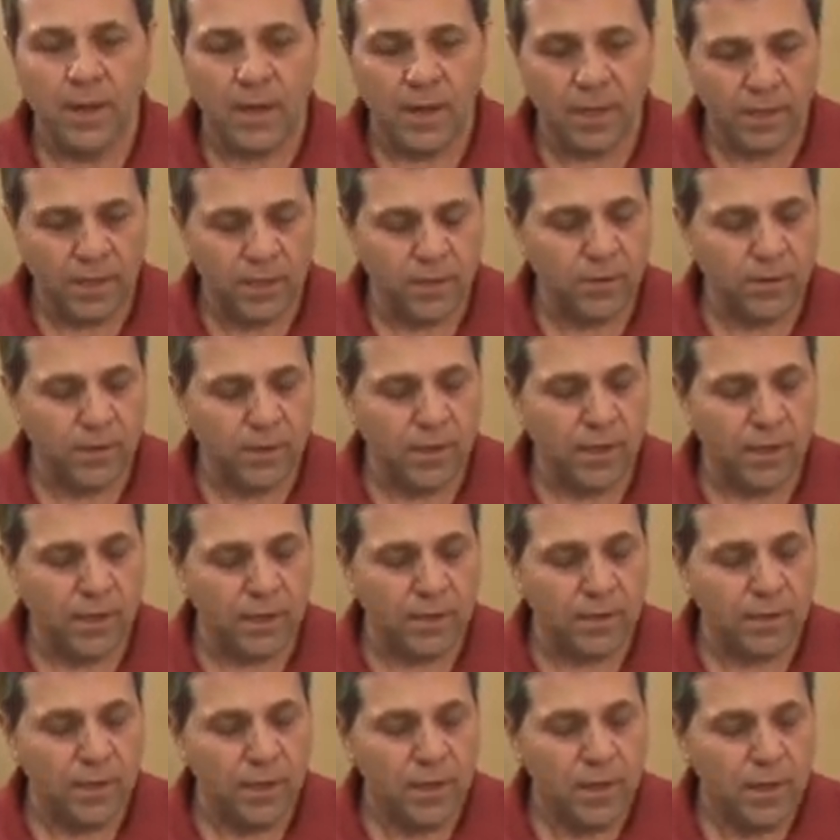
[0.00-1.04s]
And here
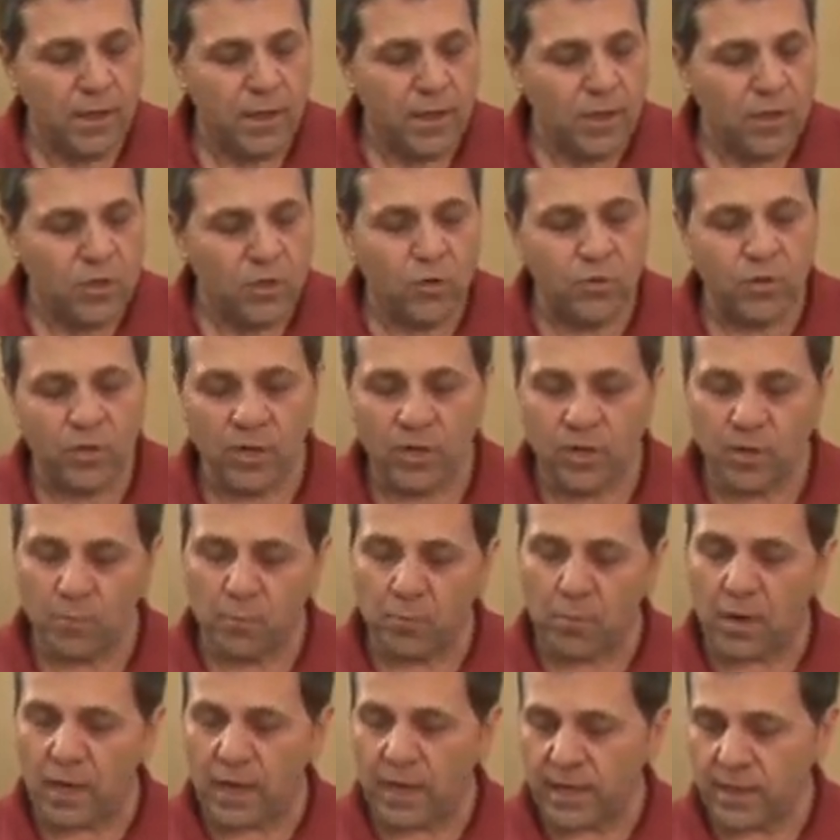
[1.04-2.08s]
again, you can
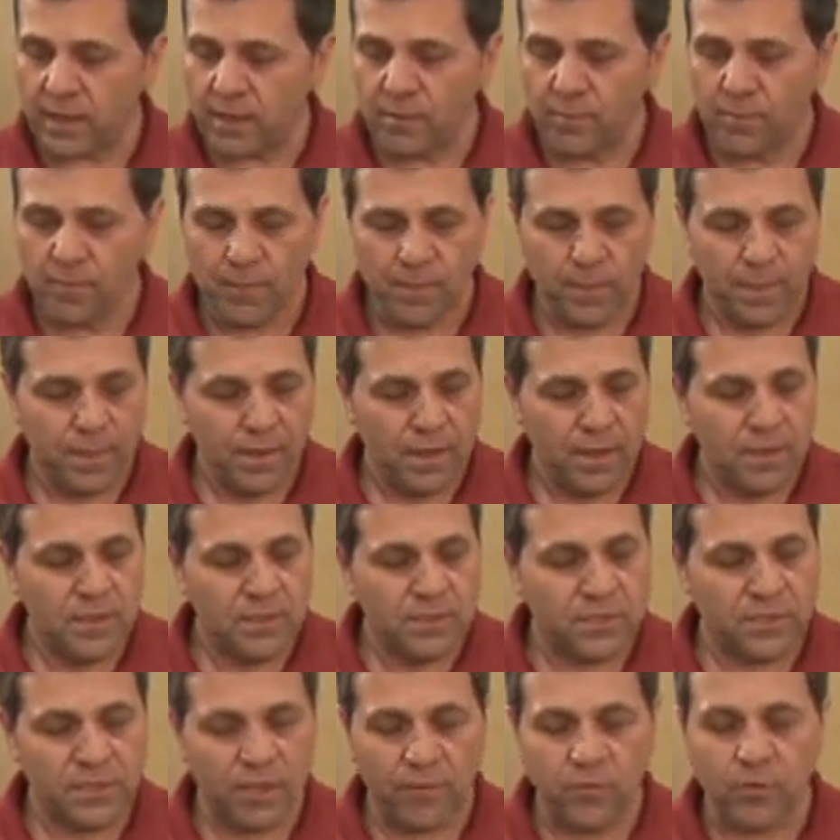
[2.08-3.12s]
combine
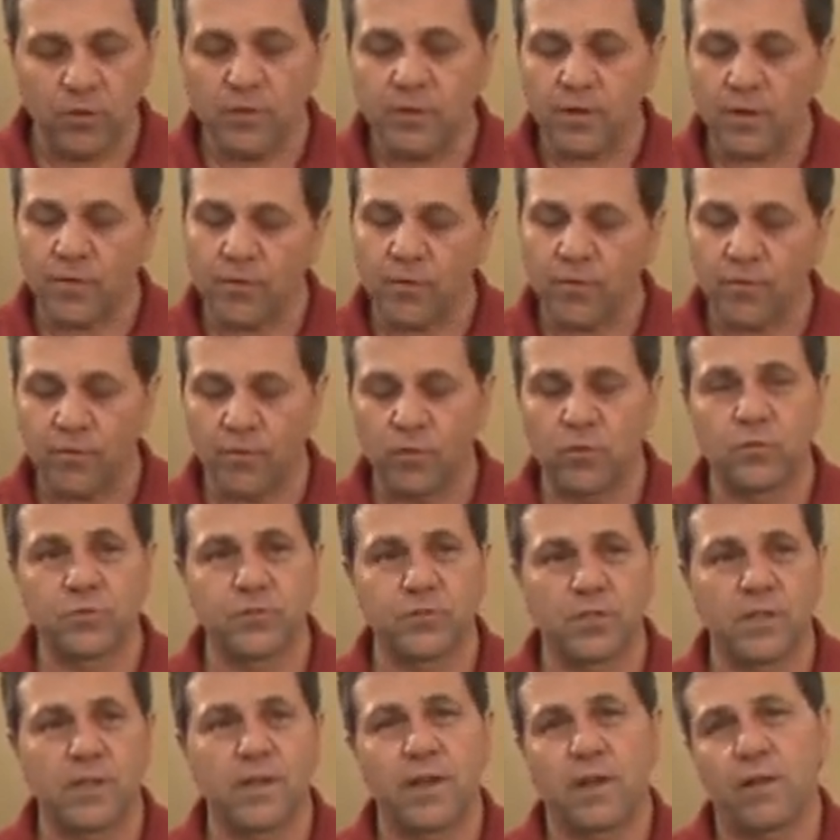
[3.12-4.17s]
several different
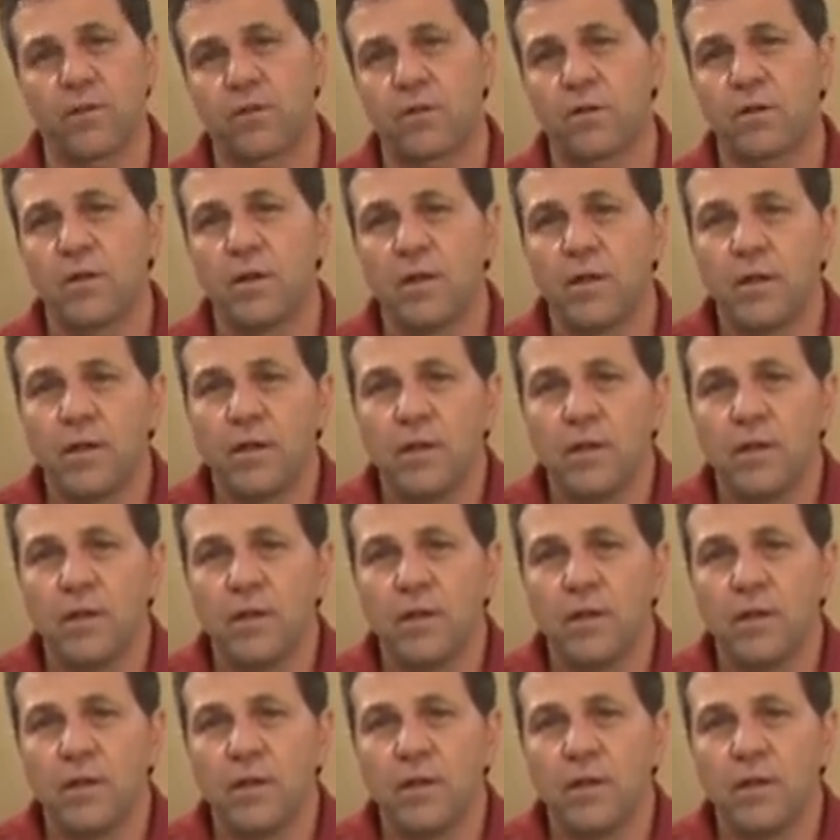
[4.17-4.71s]
fuels together.